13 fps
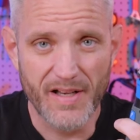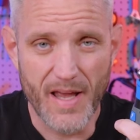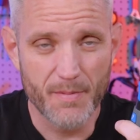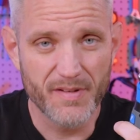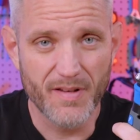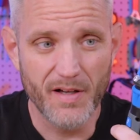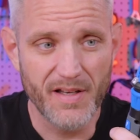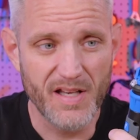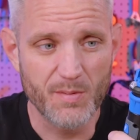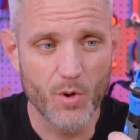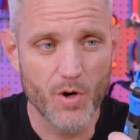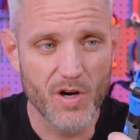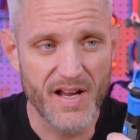on Amazon
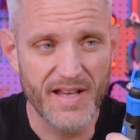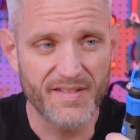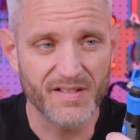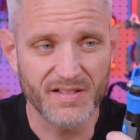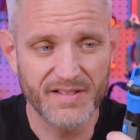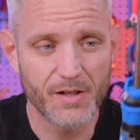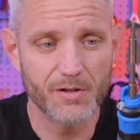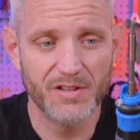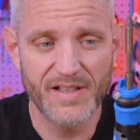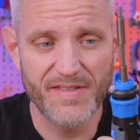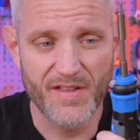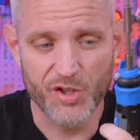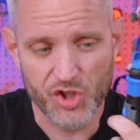anymore. It's
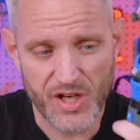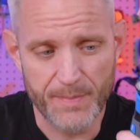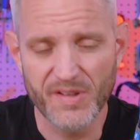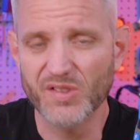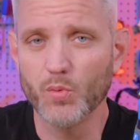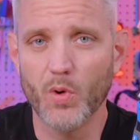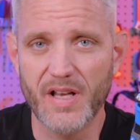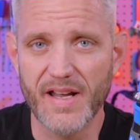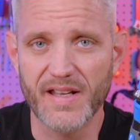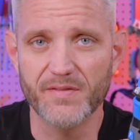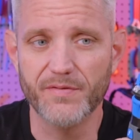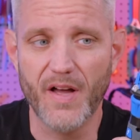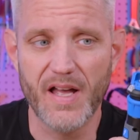literally the cheapest one I
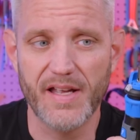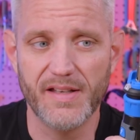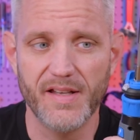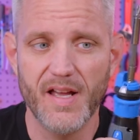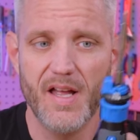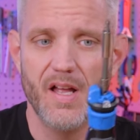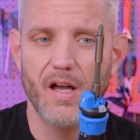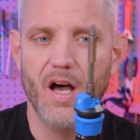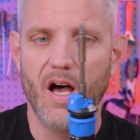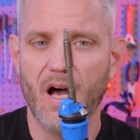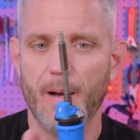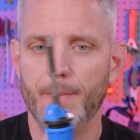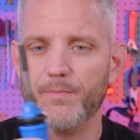could find.
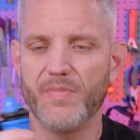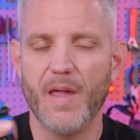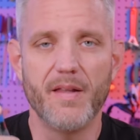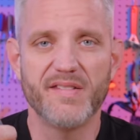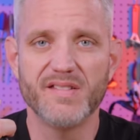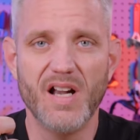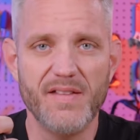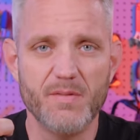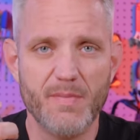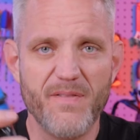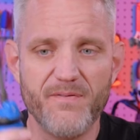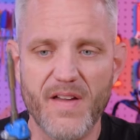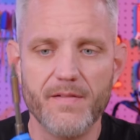Um, it's not even
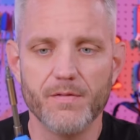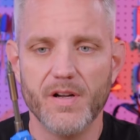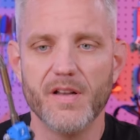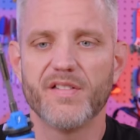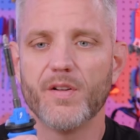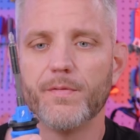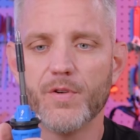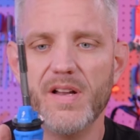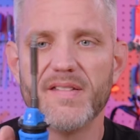my favorite. So for